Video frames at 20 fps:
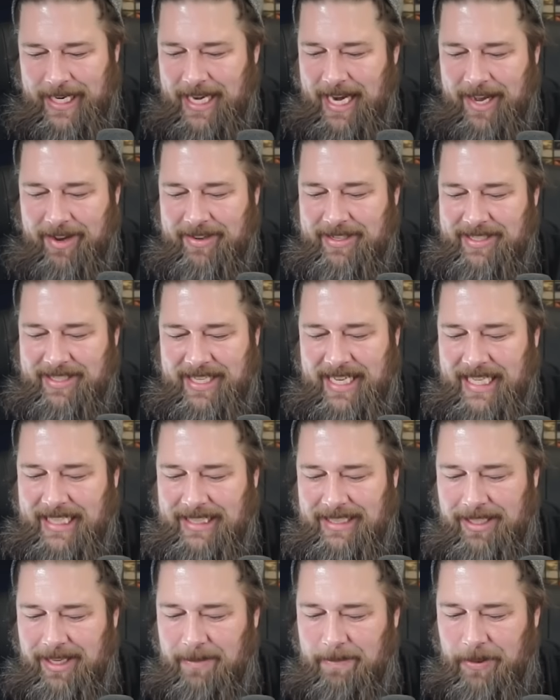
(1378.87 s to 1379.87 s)
And now it's
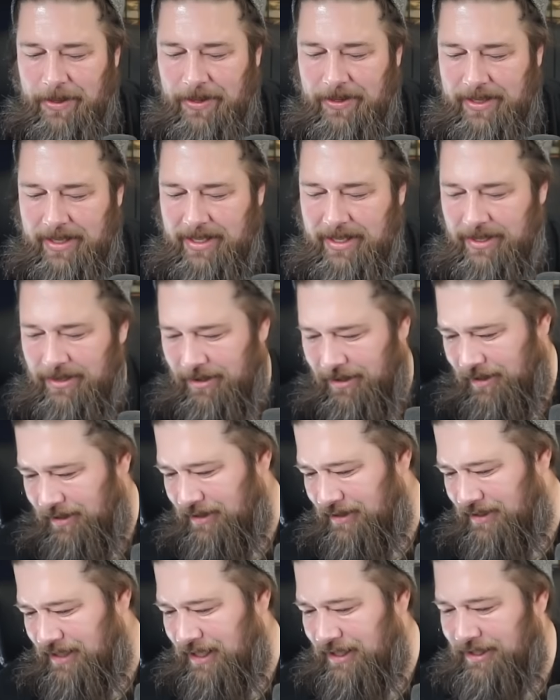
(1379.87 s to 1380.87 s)
like a bulk
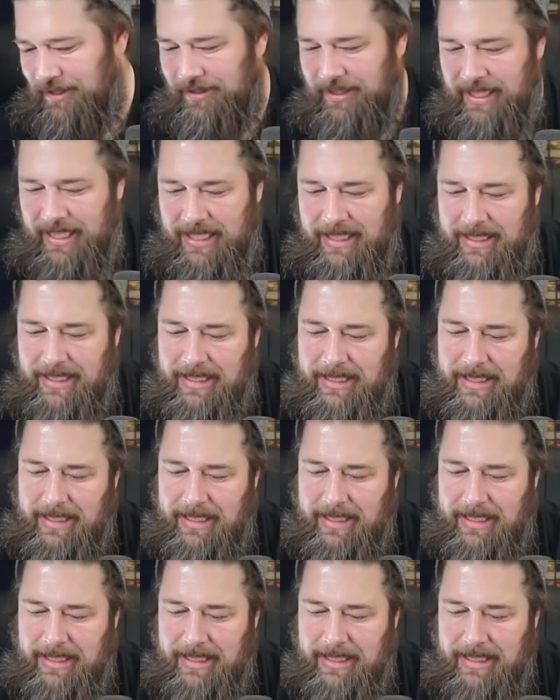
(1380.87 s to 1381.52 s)
card, essentially.